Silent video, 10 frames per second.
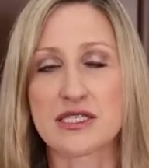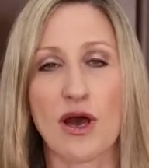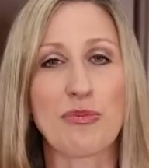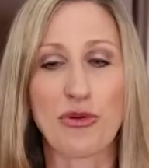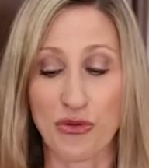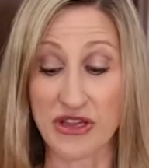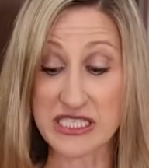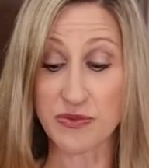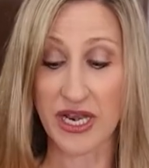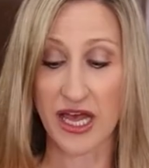So I pulled
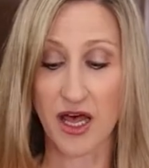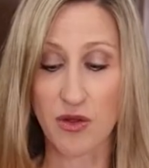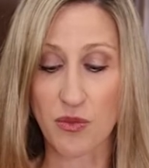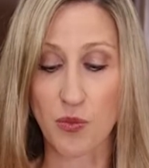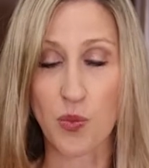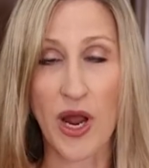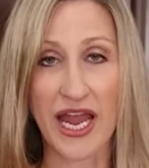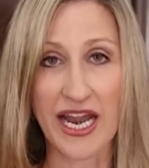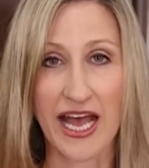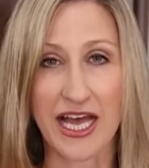this one out
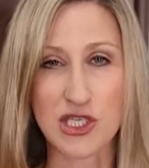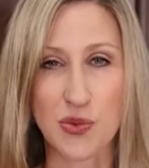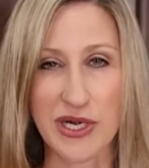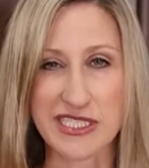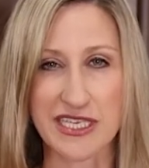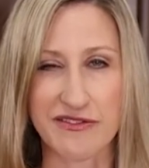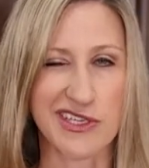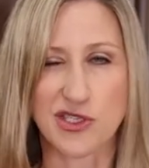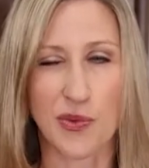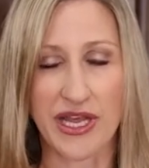right at
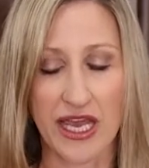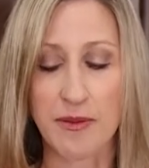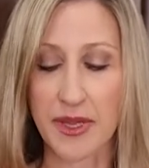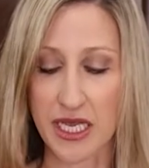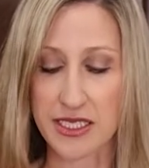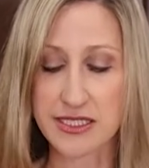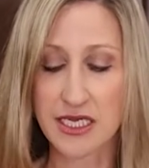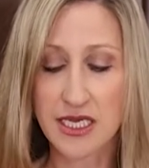27, 28 minutes.